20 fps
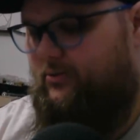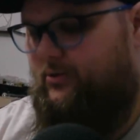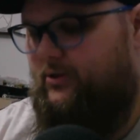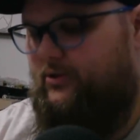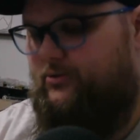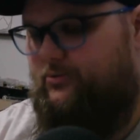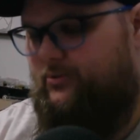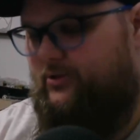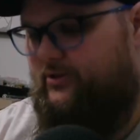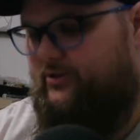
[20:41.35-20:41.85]

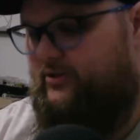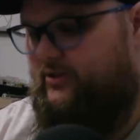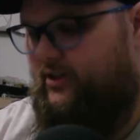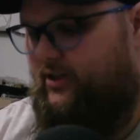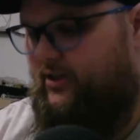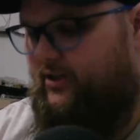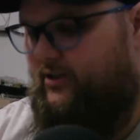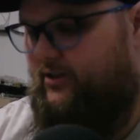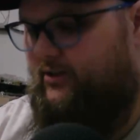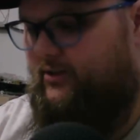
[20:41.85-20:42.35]
which was
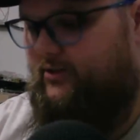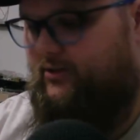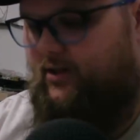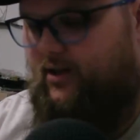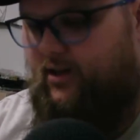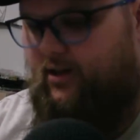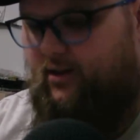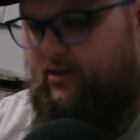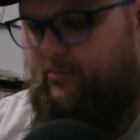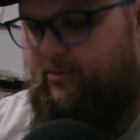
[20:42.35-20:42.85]

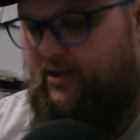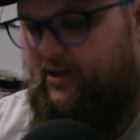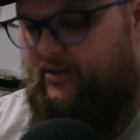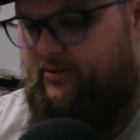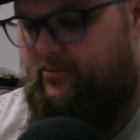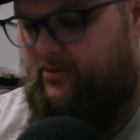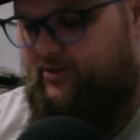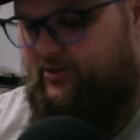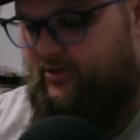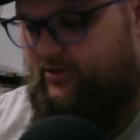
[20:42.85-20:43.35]
not in the
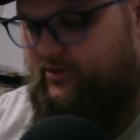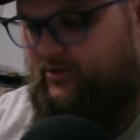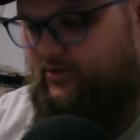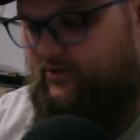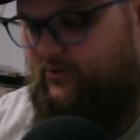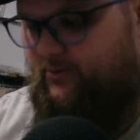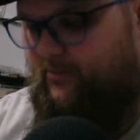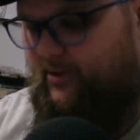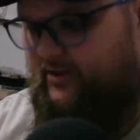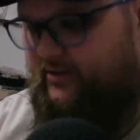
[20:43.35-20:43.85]
best
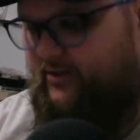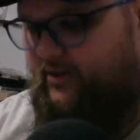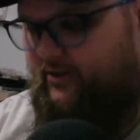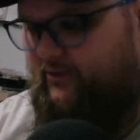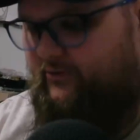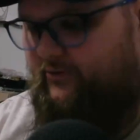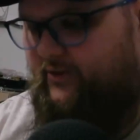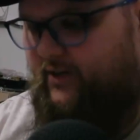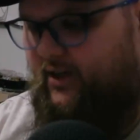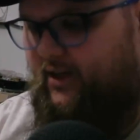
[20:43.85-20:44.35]
positions for myself.